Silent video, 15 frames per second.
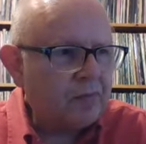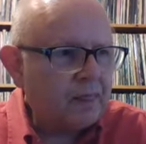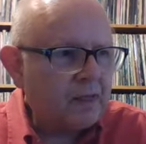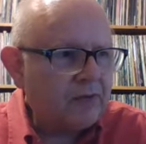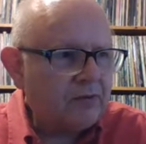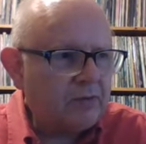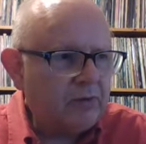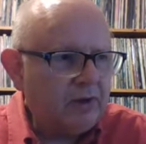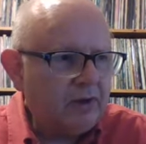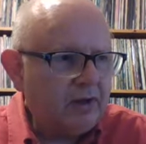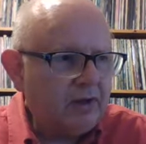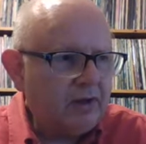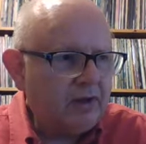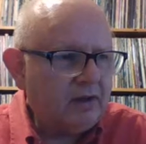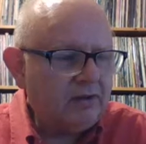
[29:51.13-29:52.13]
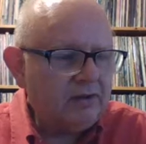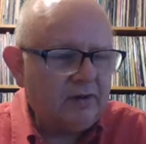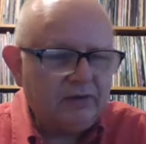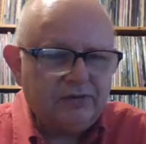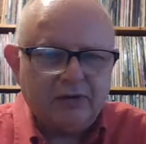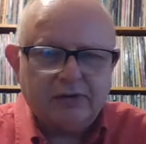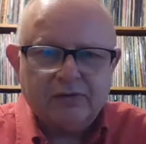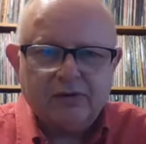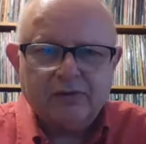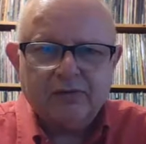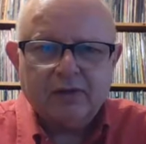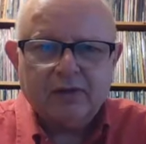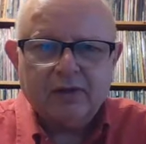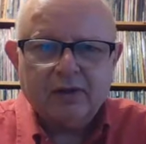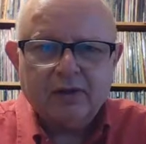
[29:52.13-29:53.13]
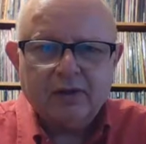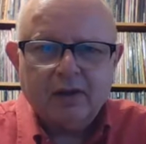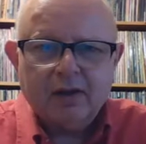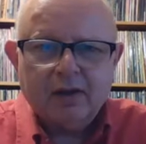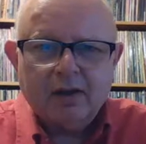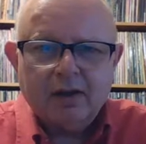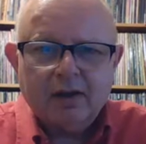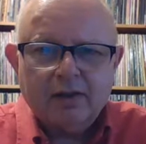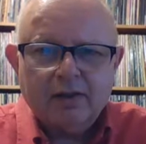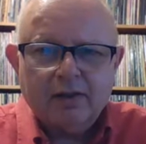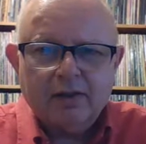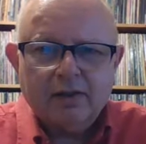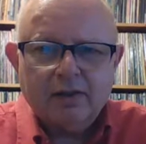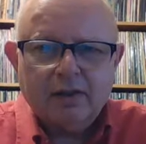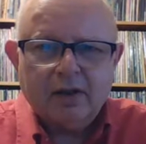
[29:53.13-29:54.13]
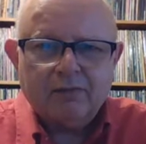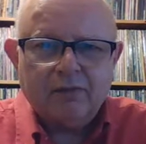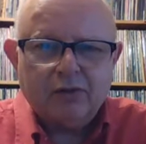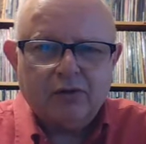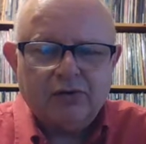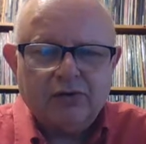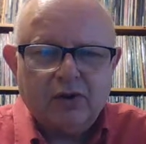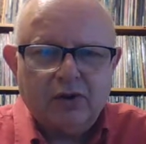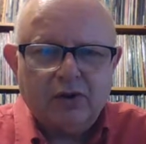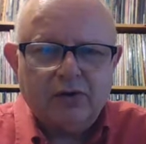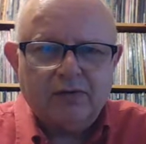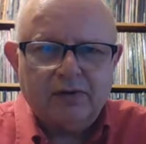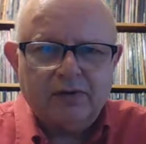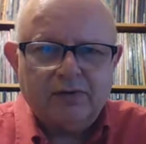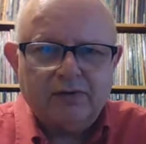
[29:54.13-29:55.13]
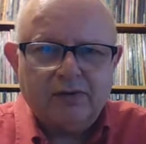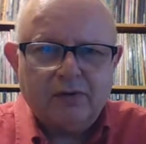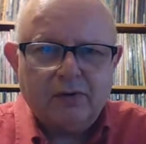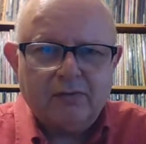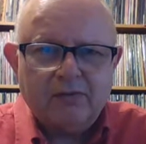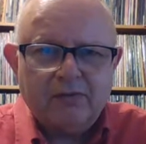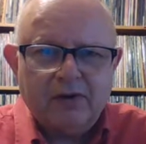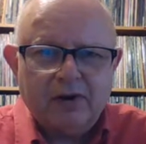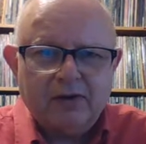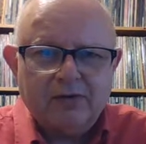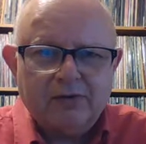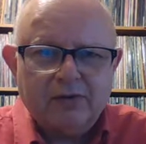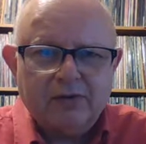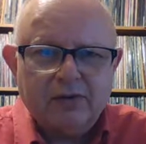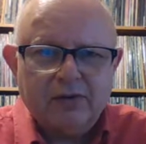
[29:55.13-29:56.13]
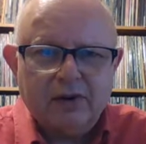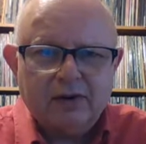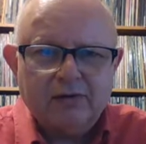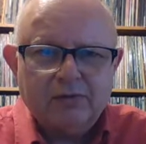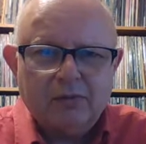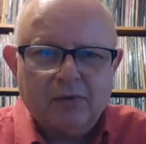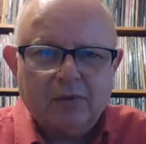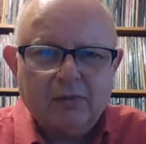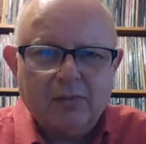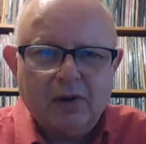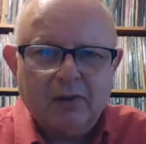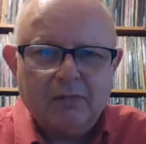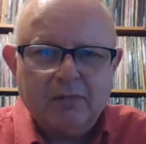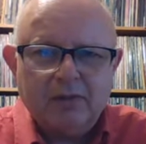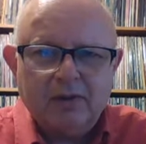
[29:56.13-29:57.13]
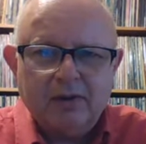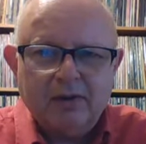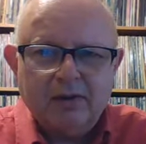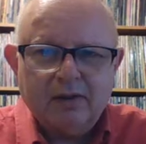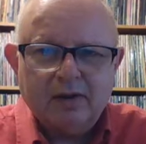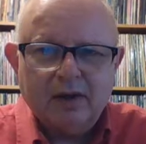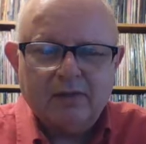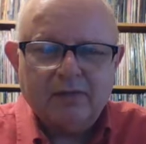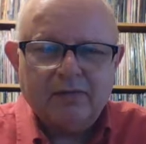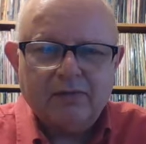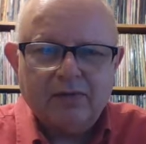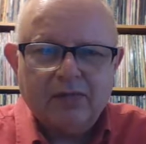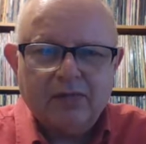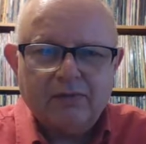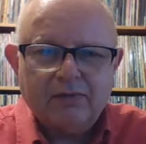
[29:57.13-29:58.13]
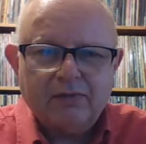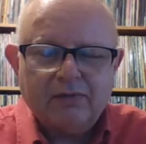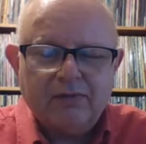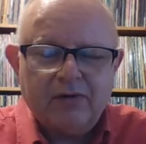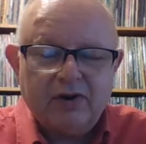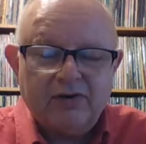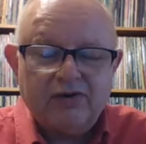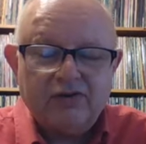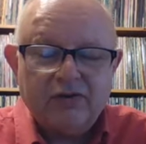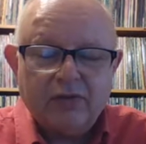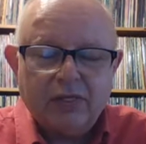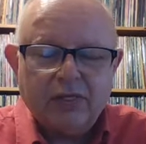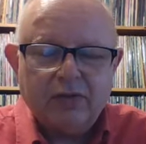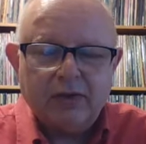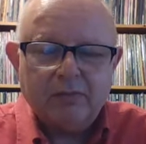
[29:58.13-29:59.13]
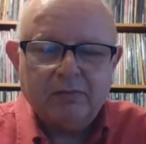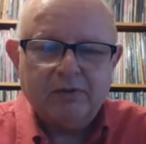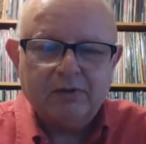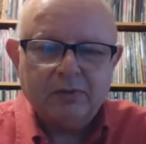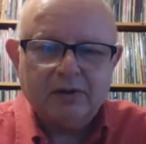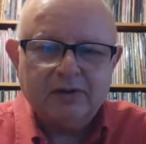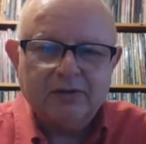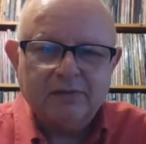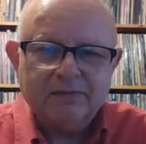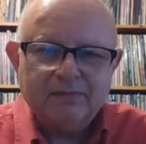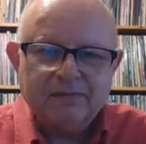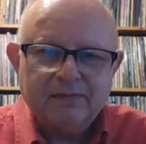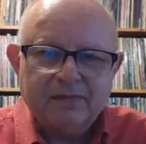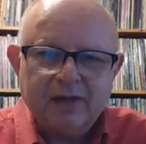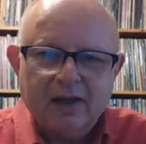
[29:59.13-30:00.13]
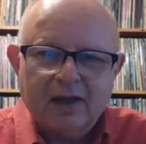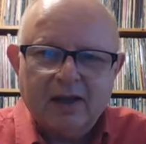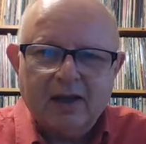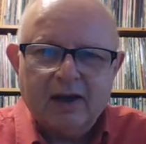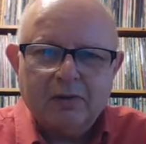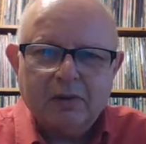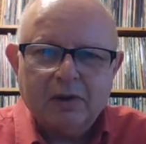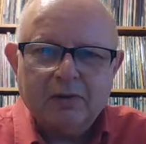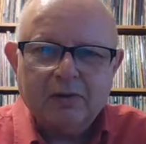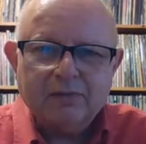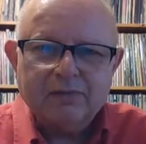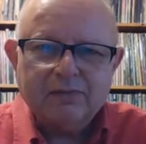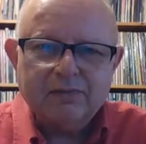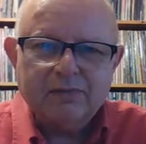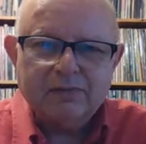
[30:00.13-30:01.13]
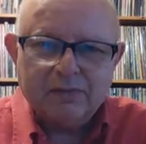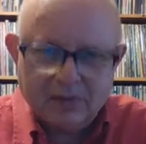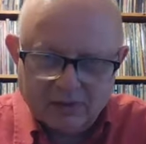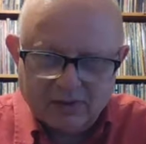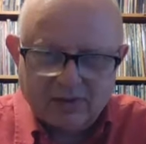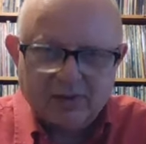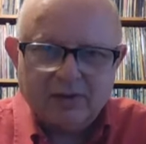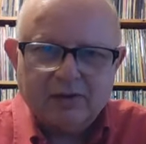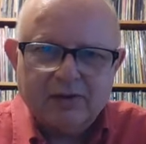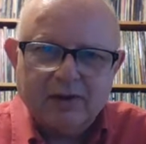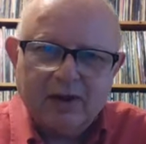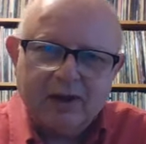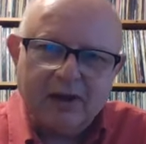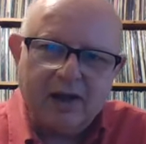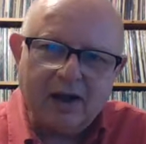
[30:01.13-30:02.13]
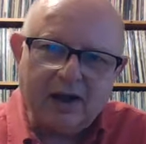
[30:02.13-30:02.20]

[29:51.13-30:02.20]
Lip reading: Some really interesting stuff, I think. I've noticed a lot of it's from France, so the next one might be have a French theme to it. Anyway, take care,